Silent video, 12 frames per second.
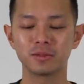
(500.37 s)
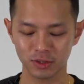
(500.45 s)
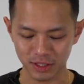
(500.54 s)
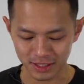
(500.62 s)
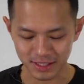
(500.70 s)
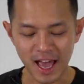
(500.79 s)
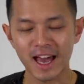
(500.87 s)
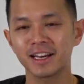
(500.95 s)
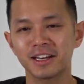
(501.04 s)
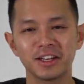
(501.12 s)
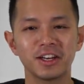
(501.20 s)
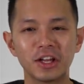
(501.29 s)
So I just added
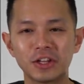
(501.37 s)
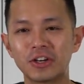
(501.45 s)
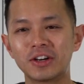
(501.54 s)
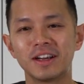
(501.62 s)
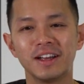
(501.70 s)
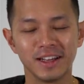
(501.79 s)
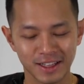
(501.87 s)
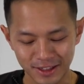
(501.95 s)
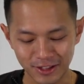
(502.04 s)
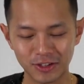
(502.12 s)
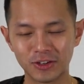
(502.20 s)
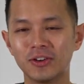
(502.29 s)
another
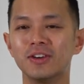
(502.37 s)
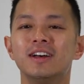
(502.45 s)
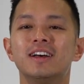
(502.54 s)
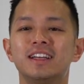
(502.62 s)
little